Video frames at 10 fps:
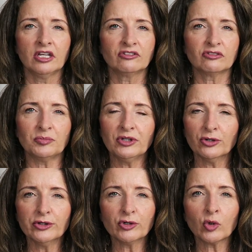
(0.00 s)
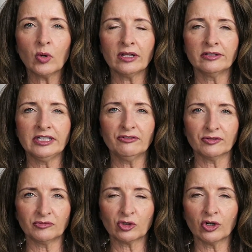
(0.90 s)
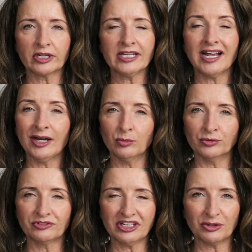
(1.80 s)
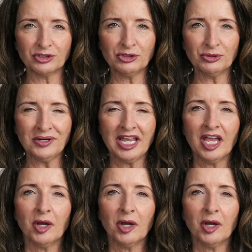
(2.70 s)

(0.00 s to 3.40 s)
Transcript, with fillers: superior quality from Target, I will tell you,